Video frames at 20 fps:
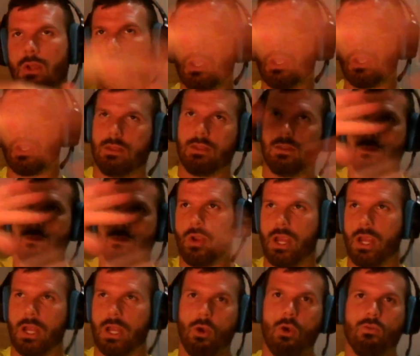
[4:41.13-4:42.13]
okay, the
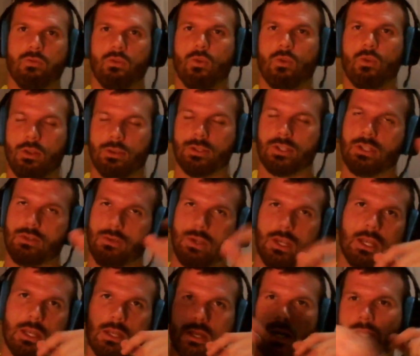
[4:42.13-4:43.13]
brain overall is
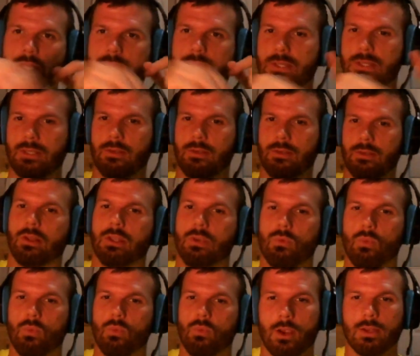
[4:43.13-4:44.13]
doing it, not specifically
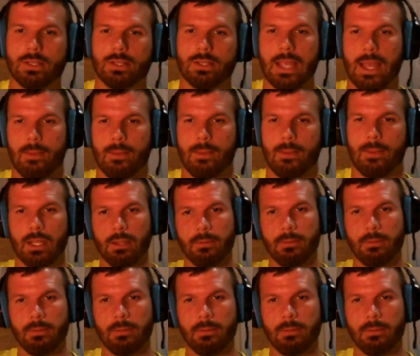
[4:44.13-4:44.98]
where it's happening.